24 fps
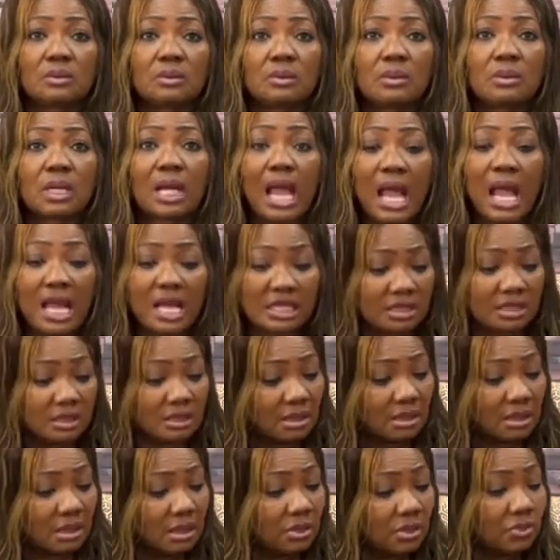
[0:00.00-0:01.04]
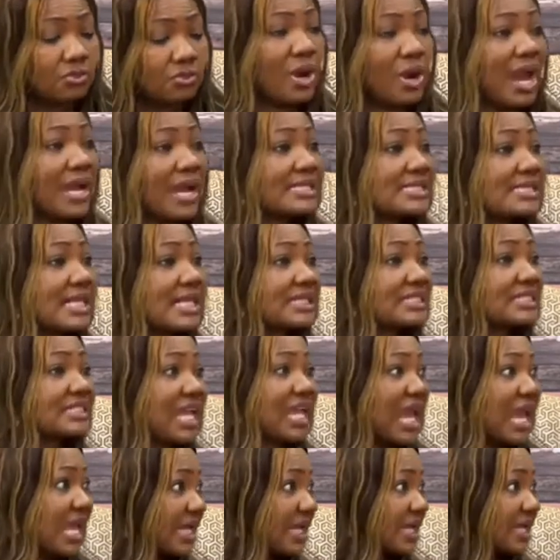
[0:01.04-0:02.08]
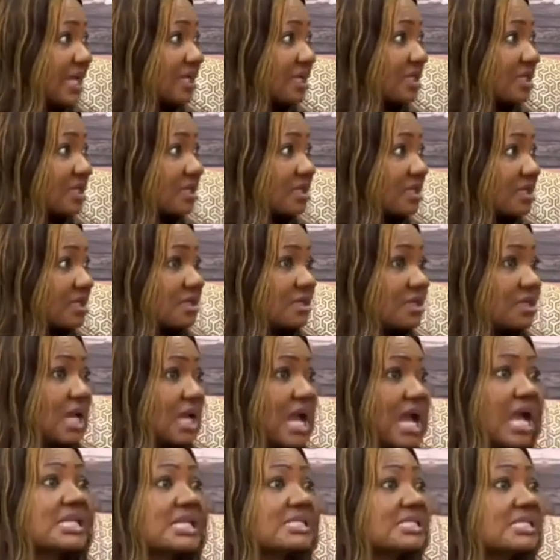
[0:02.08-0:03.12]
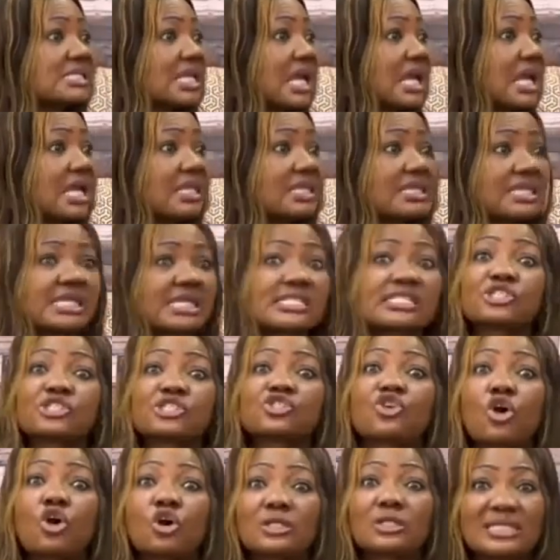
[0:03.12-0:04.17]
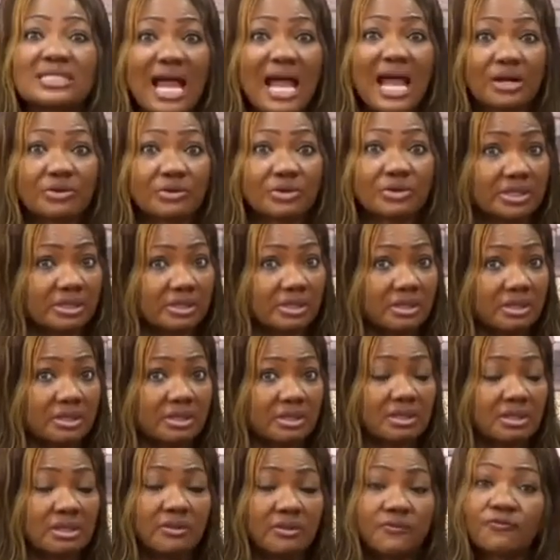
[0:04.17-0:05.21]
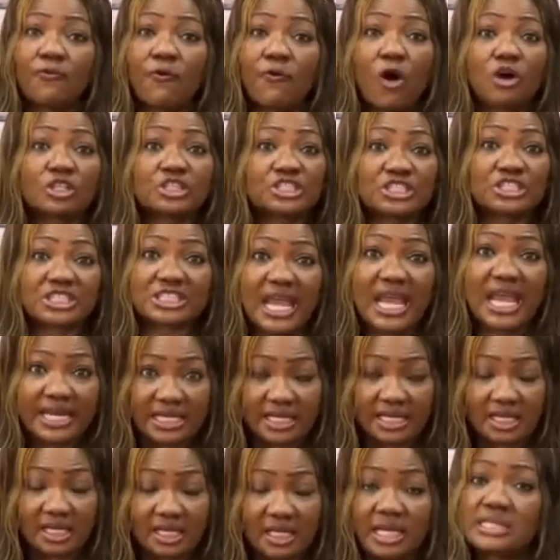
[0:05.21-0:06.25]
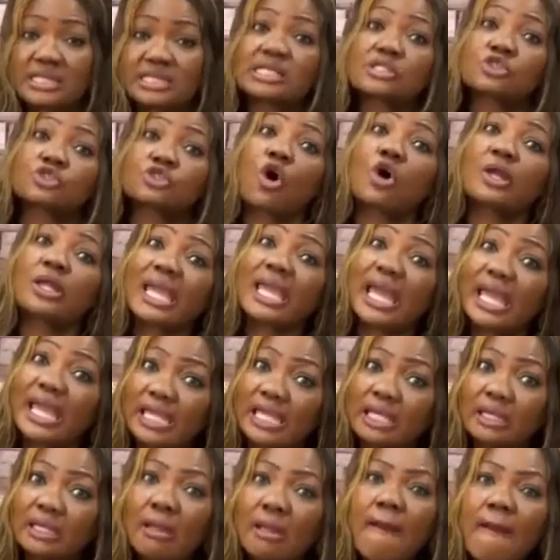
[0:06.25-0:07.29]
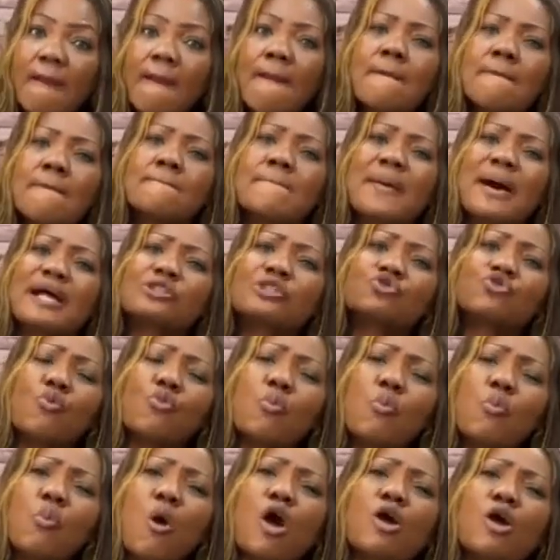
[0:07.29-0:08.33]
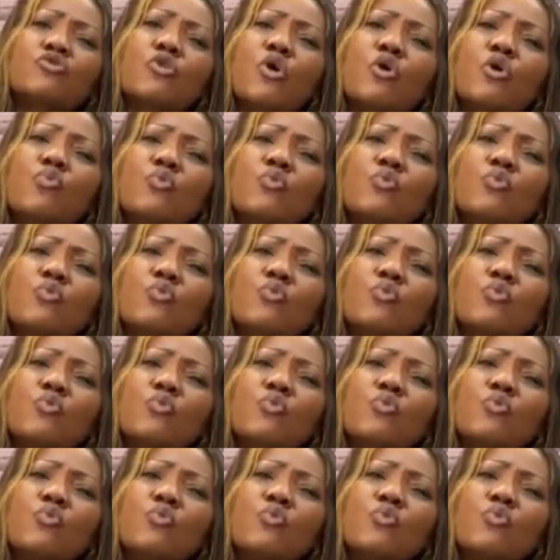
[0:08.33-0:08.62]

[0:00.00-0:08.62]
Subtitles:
can write a check and say, this is your dowry, first check, it is okay. But tomorrow